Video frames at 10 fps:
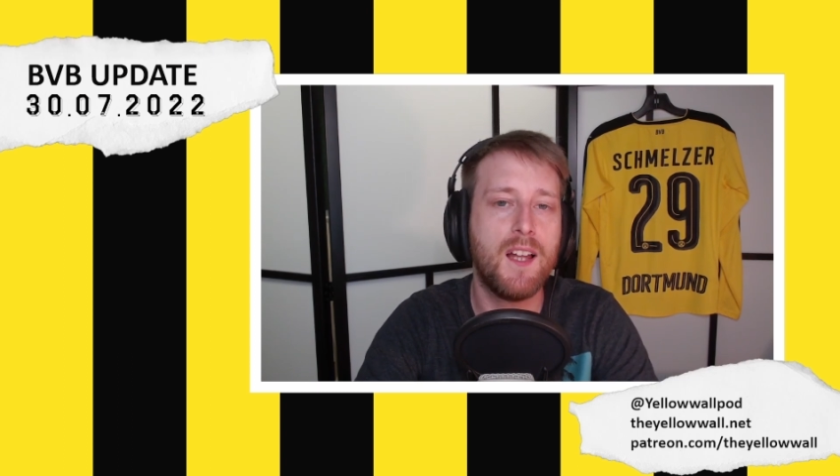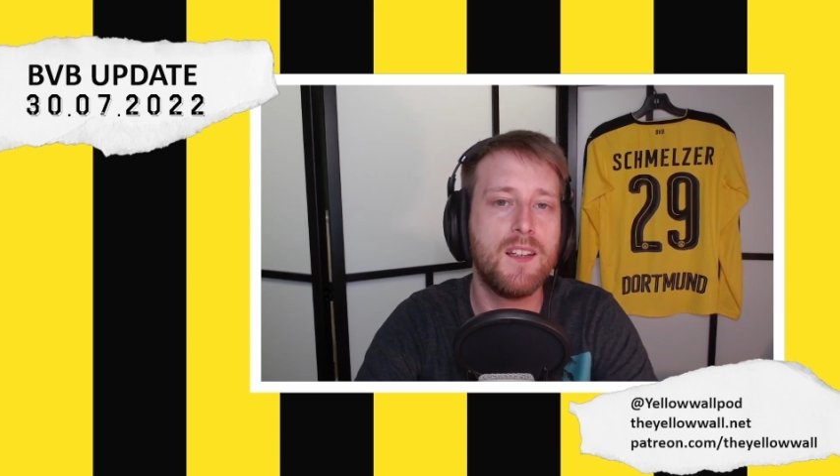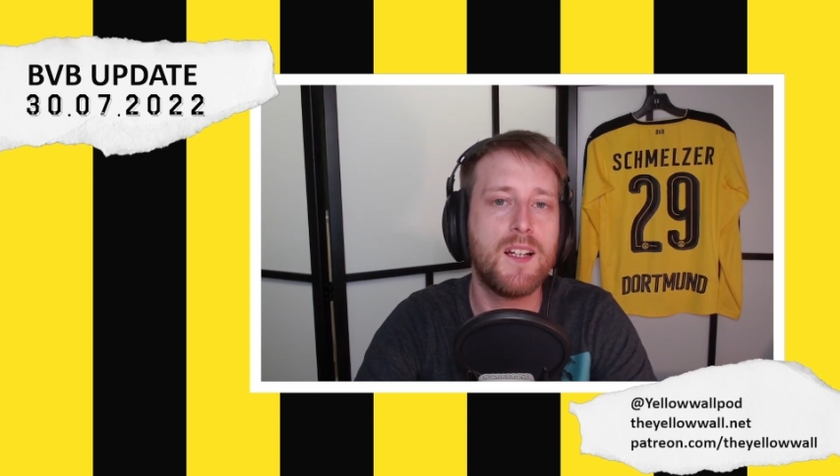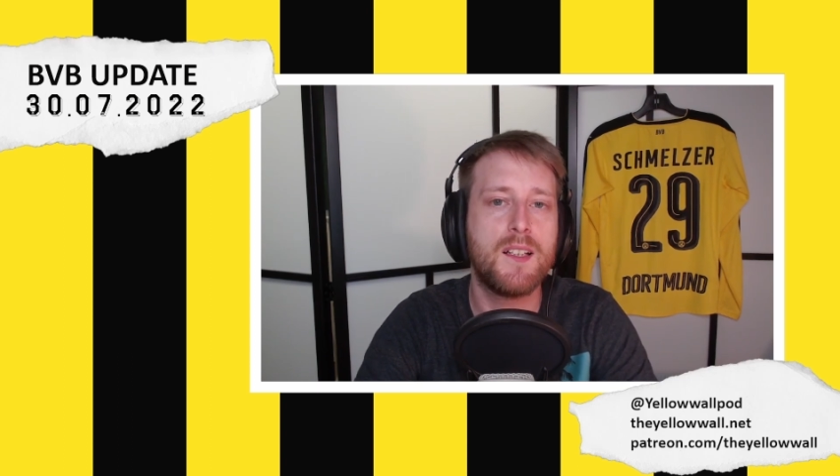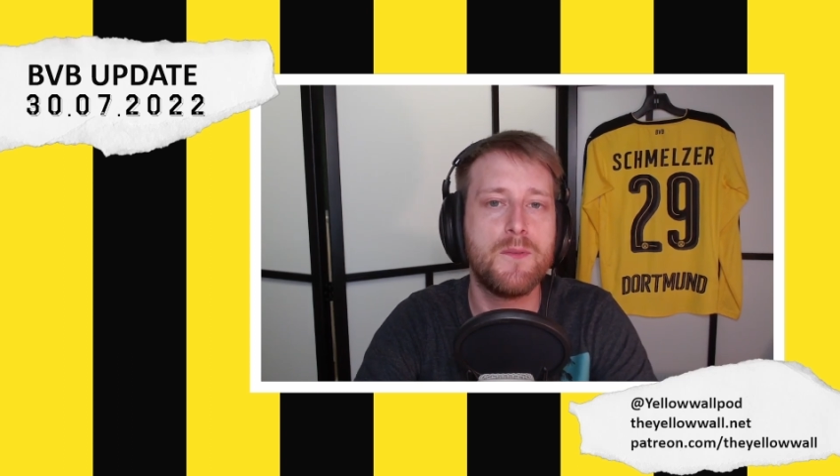
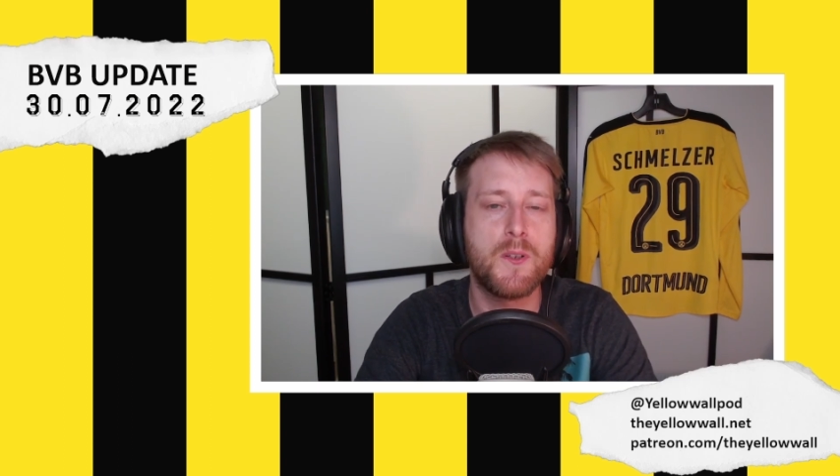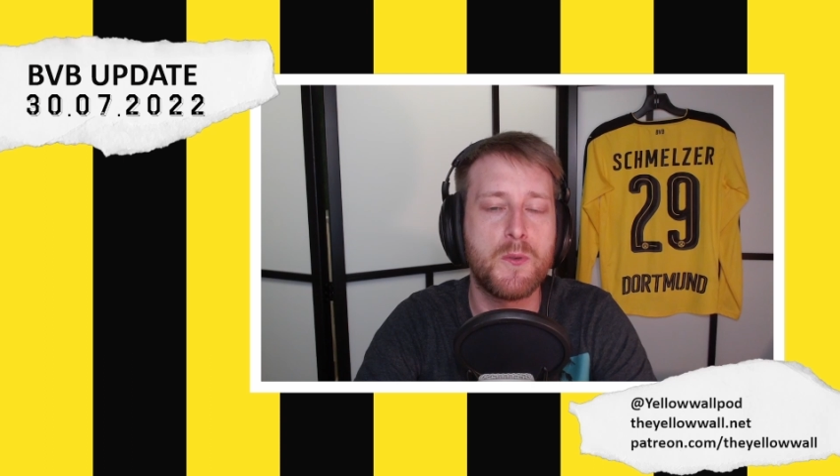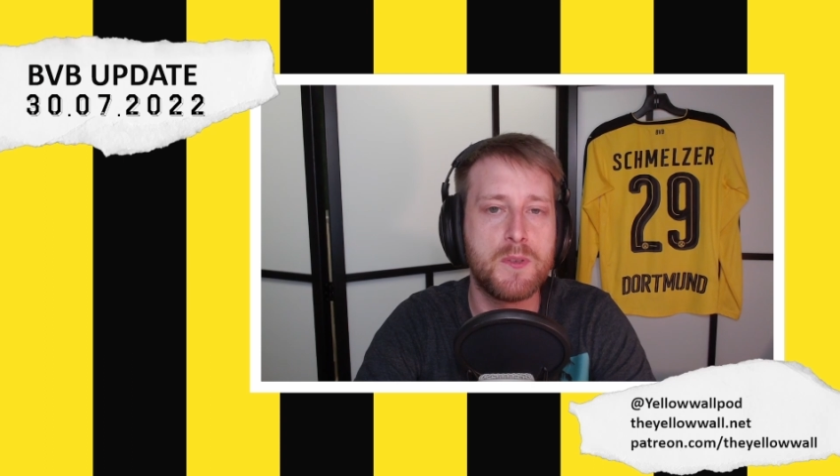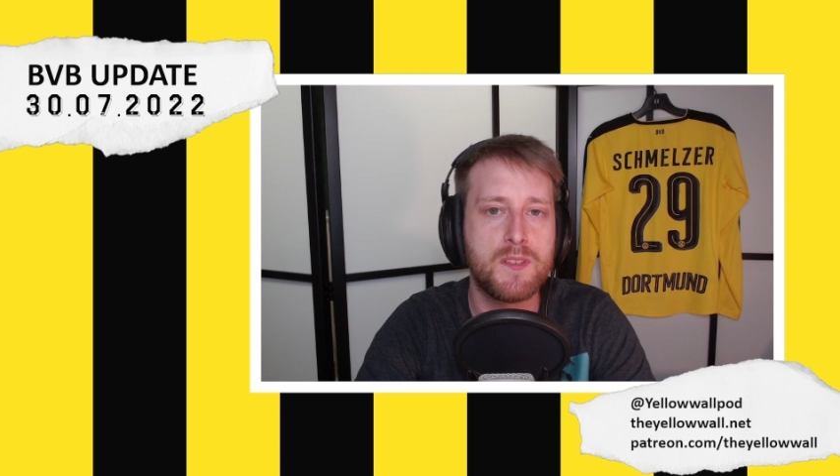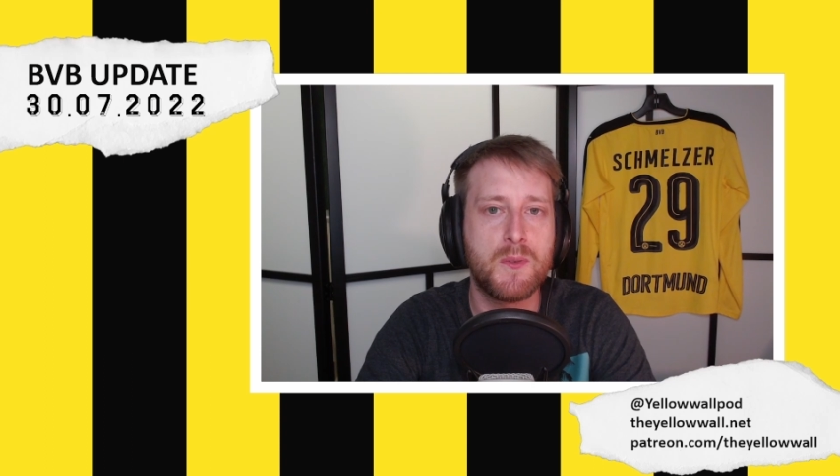unlike
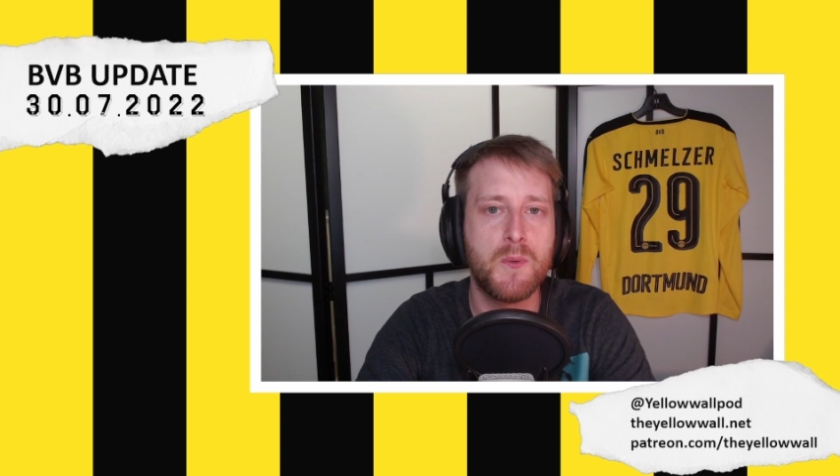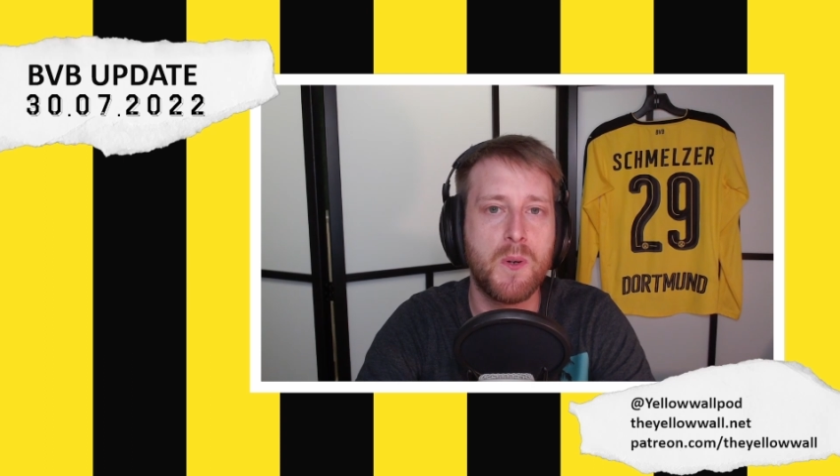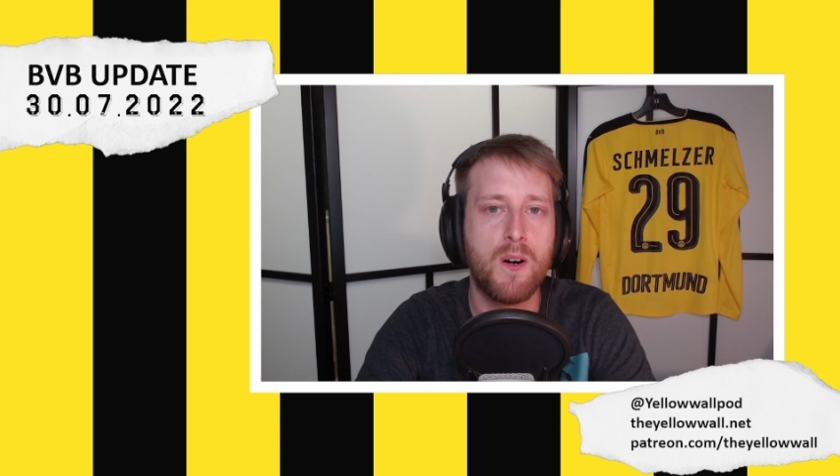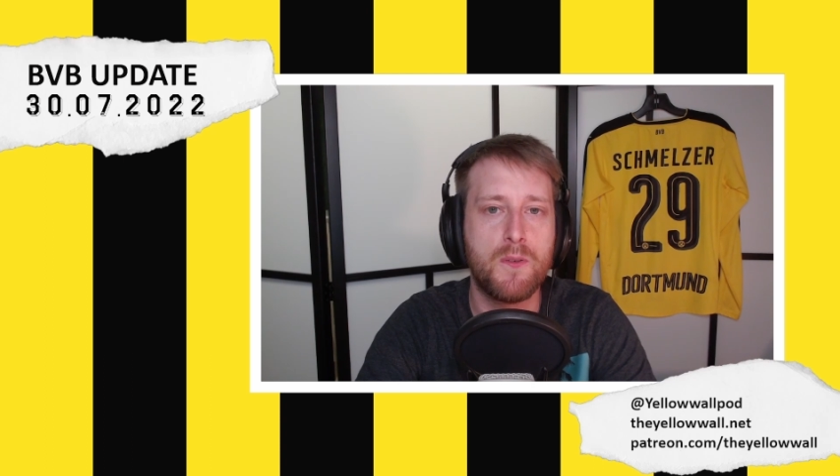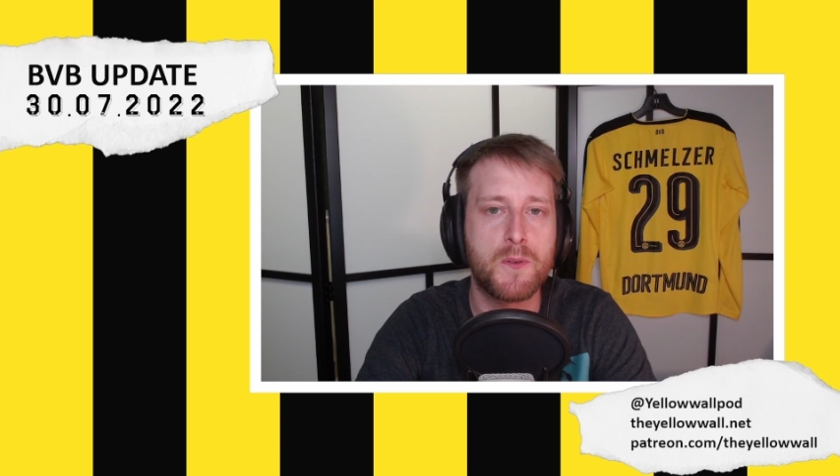Leverkusen,
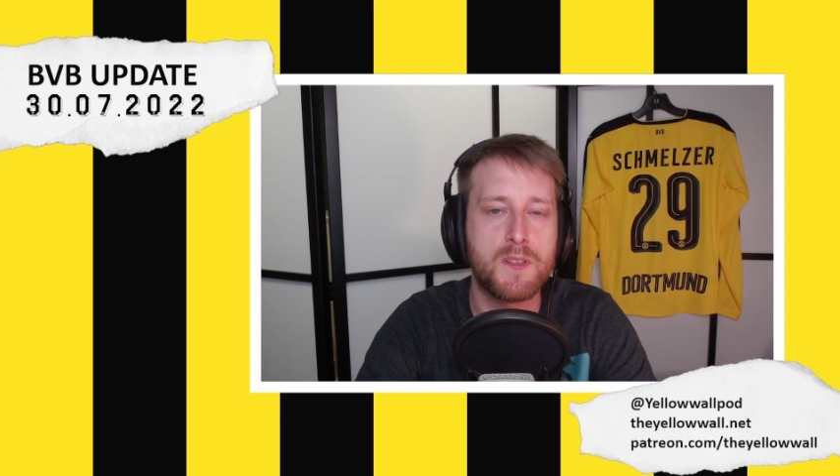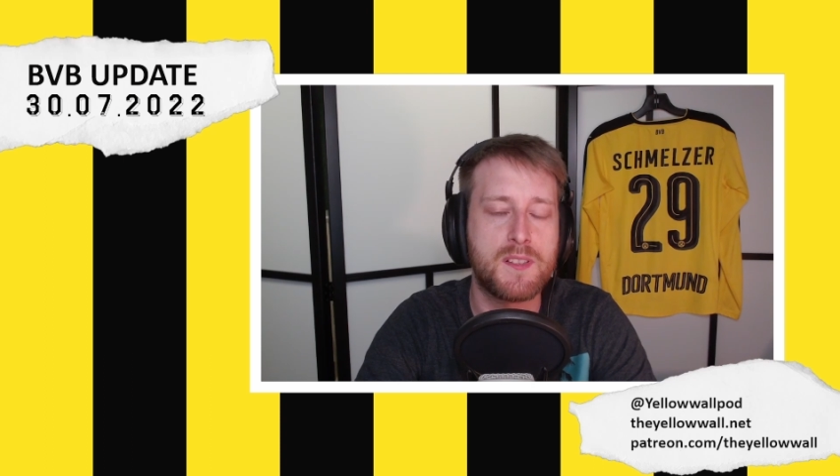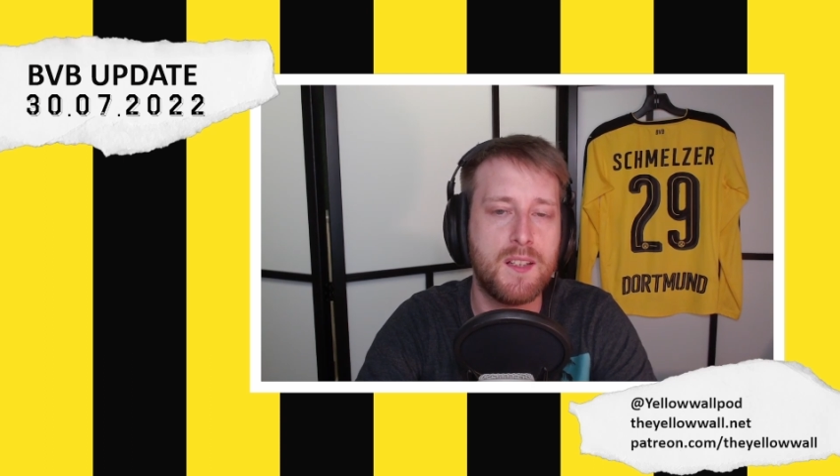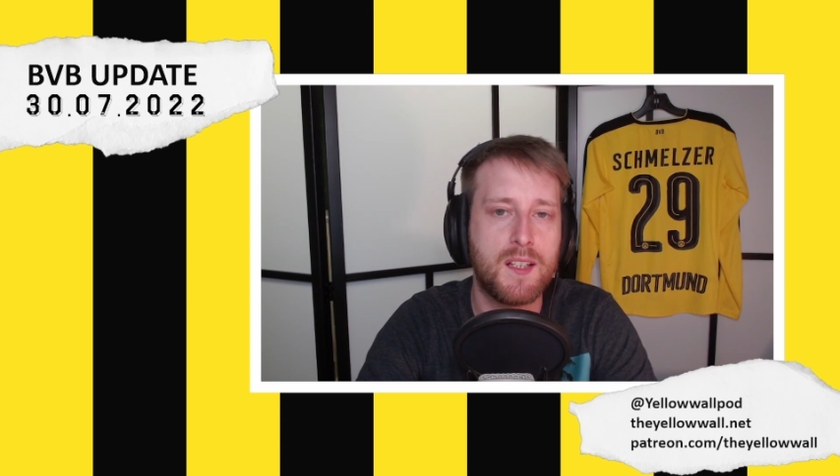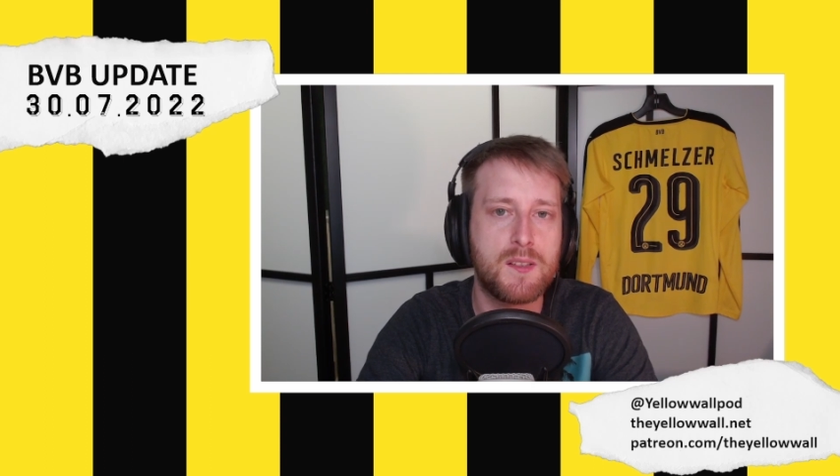who are of
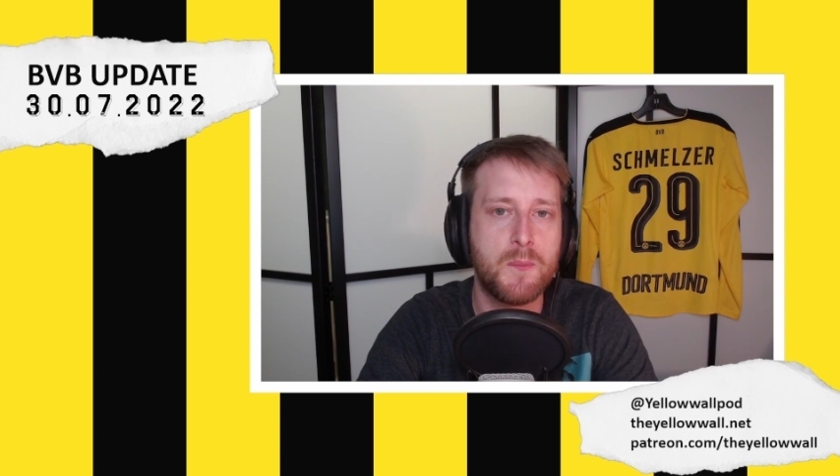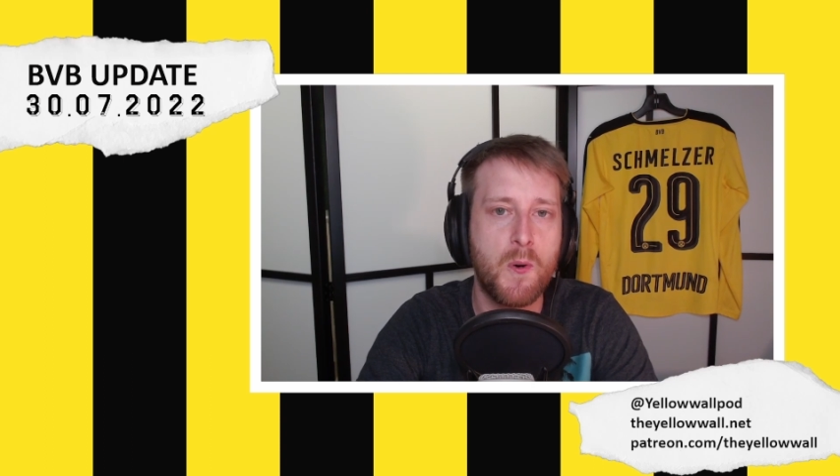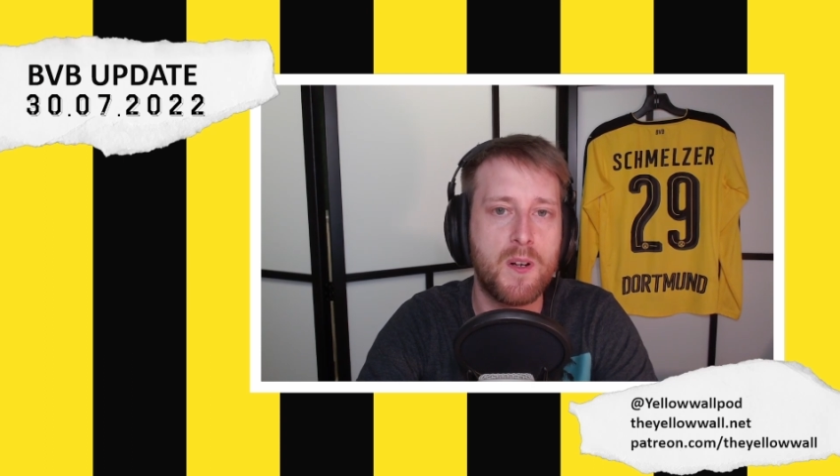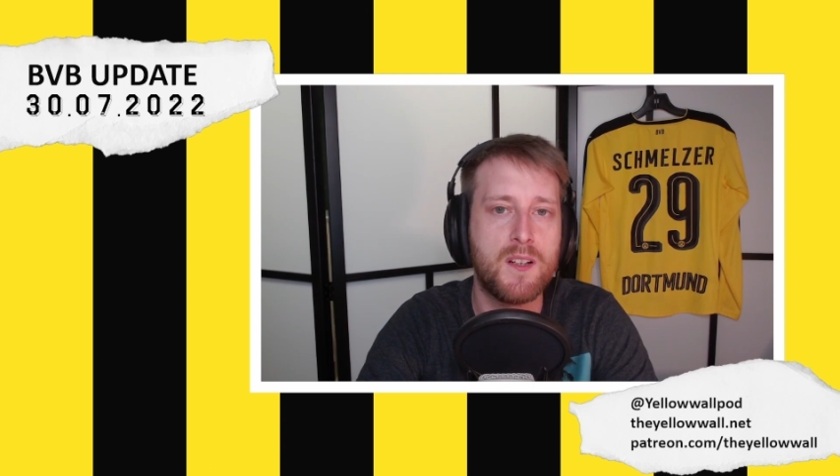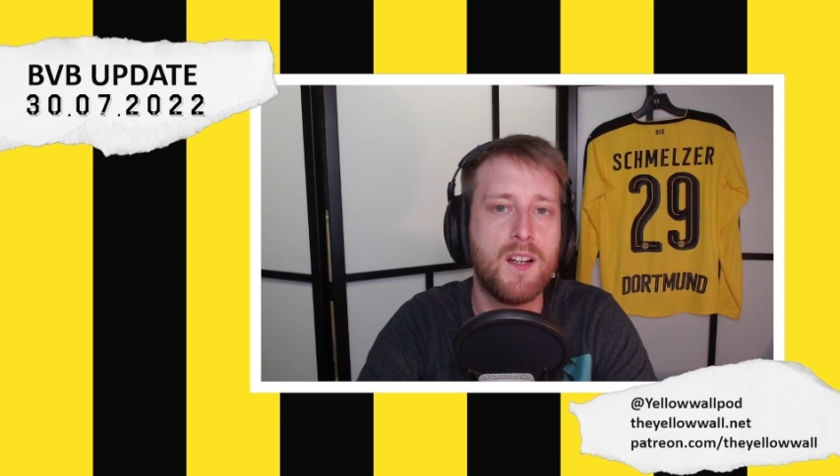course the next
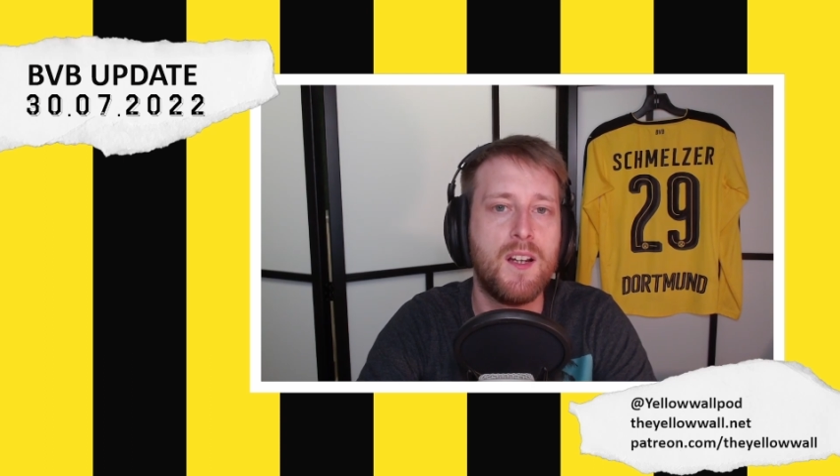opponent.